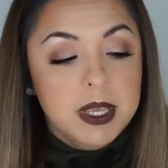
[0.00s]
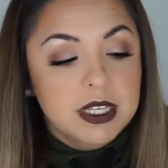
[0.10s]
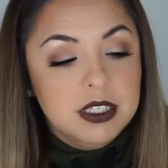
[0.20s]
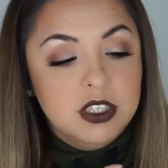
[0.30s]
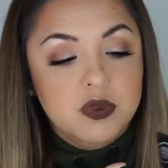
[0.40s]

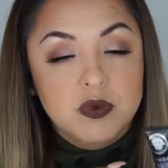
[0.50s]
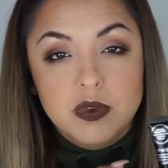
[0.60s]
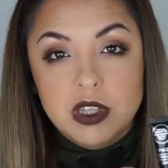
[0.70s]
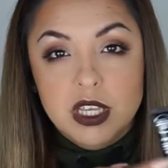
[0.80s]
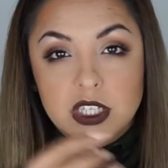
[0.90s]
because this
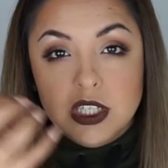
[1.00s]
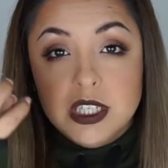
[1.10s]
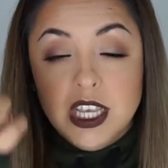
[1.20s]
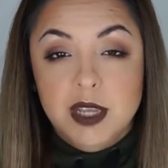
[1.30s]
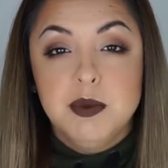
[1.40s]
really
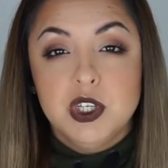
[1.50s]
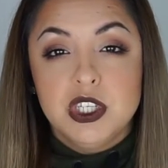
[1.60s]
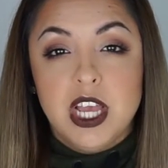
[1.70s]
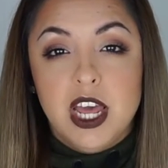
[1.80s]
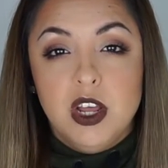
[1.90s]
just keeps your
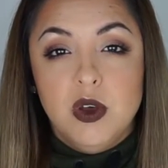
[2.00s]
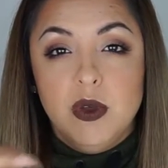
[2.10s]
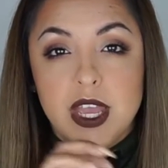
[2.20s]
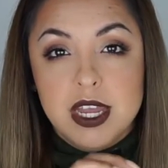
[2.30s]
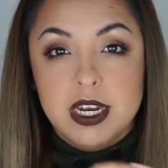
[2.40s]
shadow
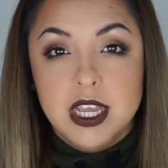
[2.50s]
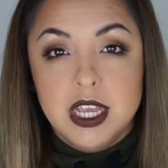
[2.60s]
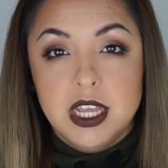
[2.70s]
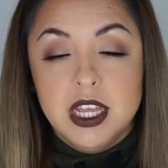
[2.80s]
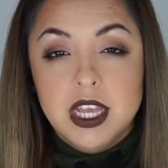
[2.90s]
and
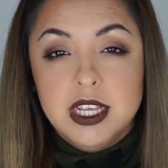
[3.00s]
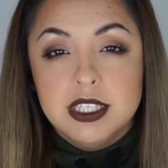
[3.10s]
it